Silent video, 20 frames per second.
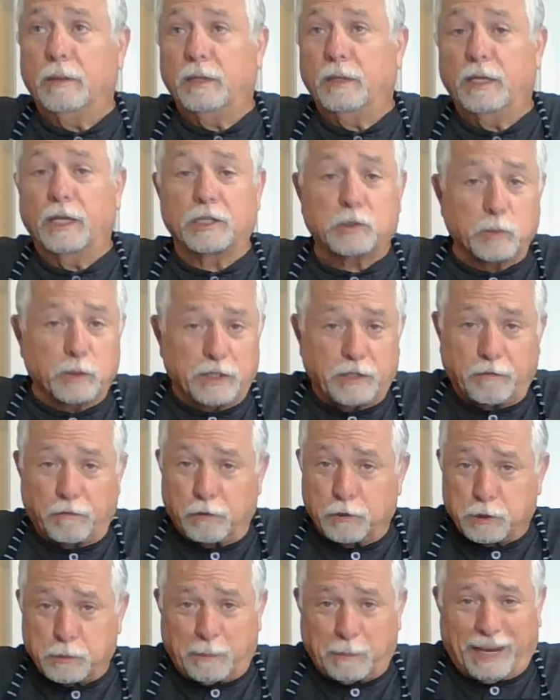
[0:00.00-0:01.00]
nuts with
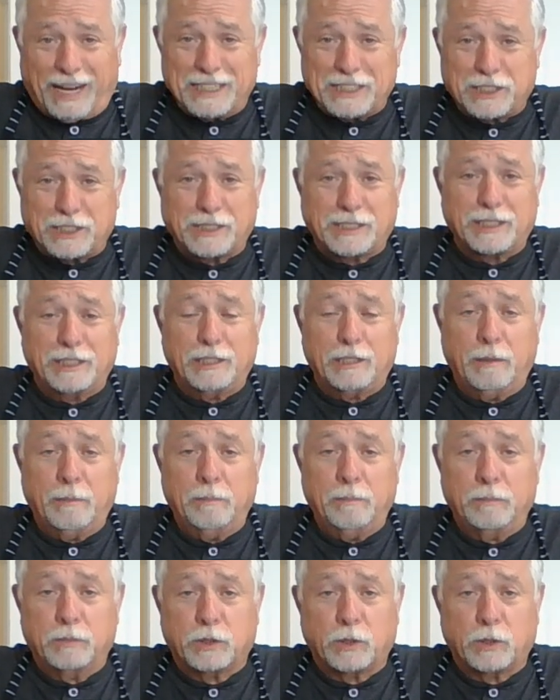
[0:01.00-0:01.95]
different spices in them.